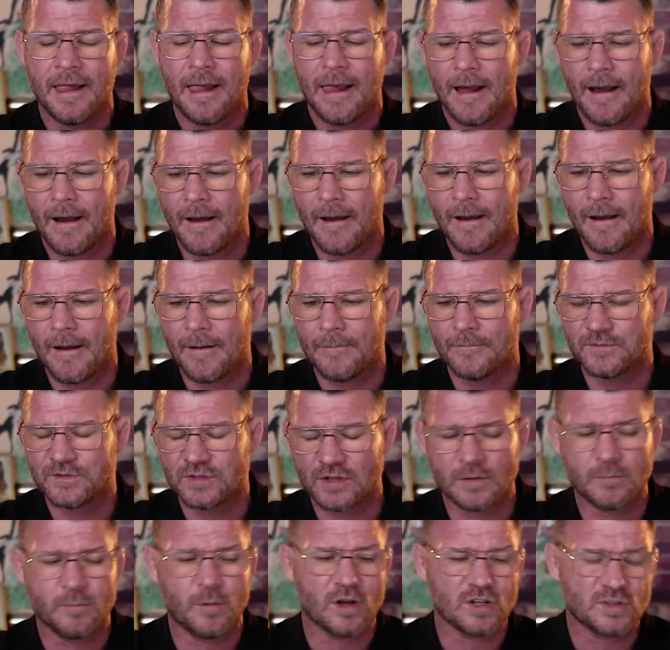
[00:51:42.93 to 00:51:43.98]
yeah. uh, so there
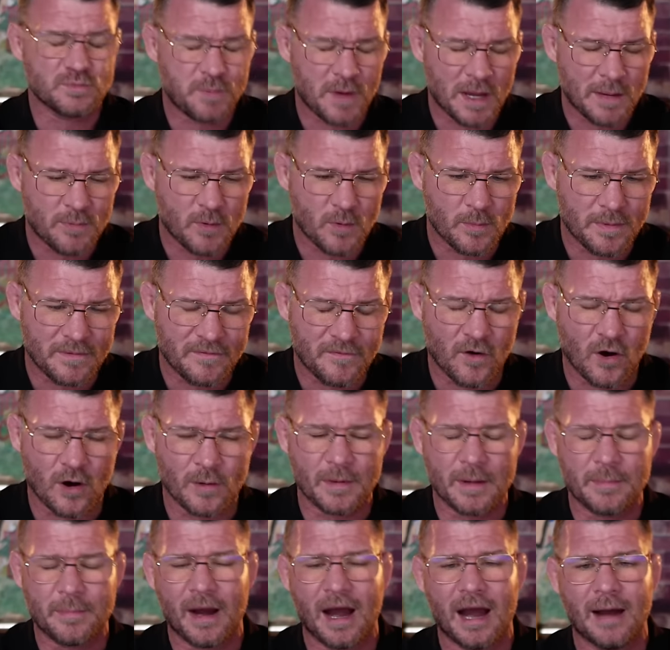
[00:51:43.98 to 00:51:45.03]
was people before me.
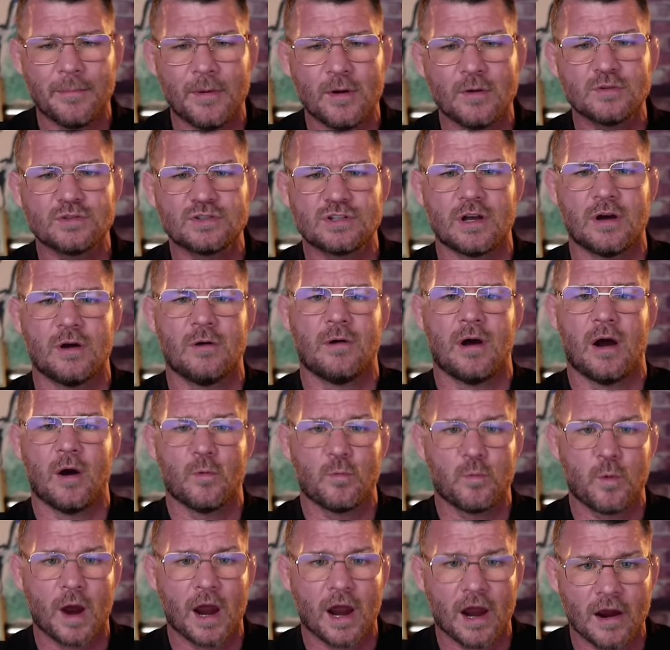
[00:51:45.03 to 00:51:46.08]
But I'm also
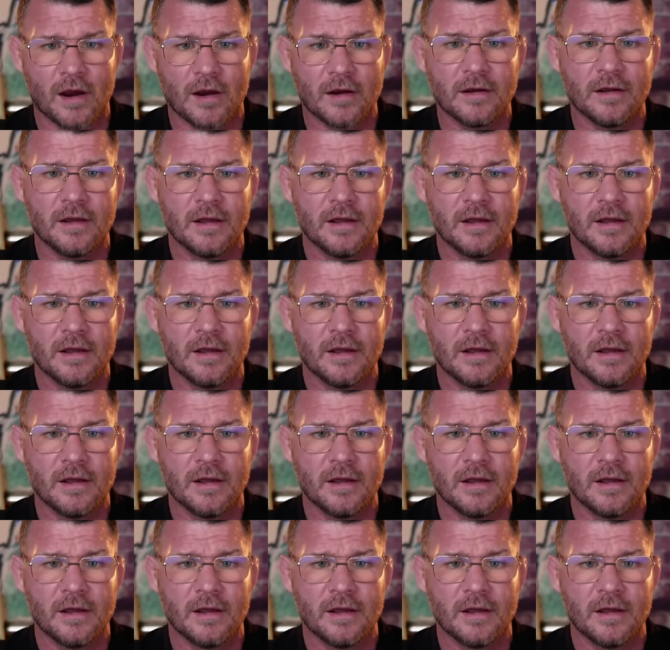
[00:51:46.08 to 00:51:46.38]
aware